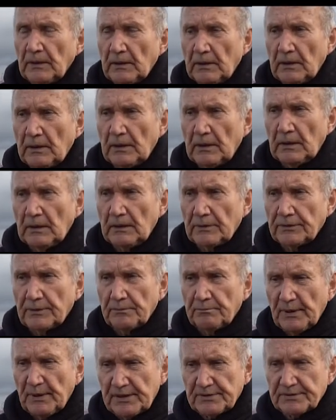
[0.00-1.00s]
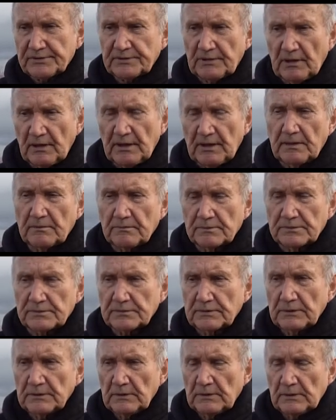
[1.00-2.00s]
uh, the best
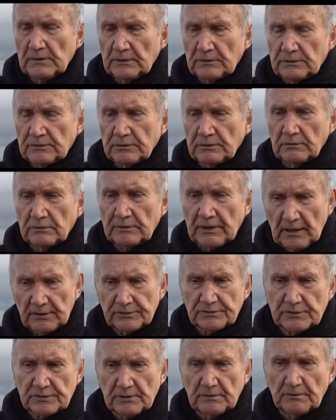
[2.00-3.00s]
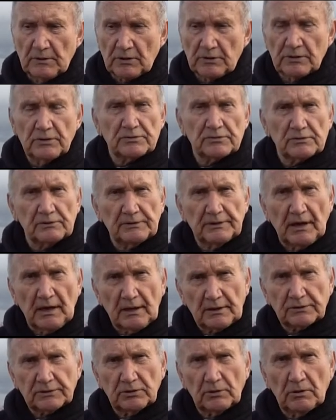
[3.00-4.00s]
times to catch them are usually
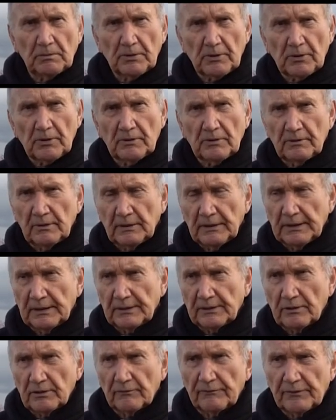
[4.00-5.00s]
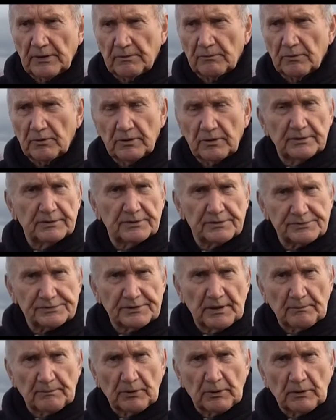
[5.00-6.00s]
october and november and
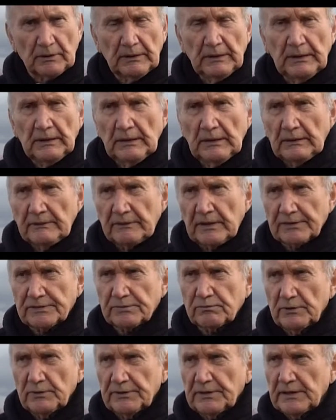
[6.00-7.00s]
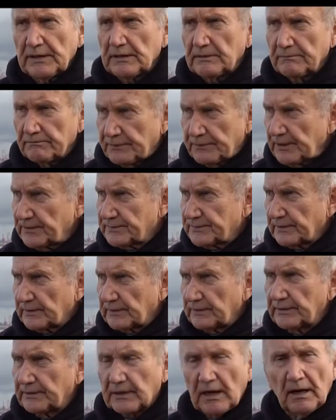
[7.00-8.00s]
december that's when they
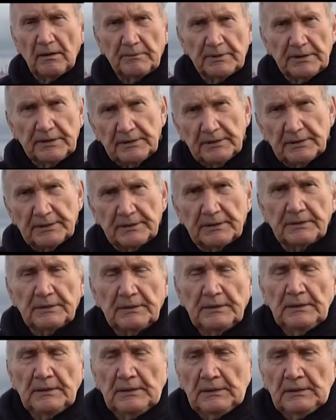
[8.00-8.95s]
basically come in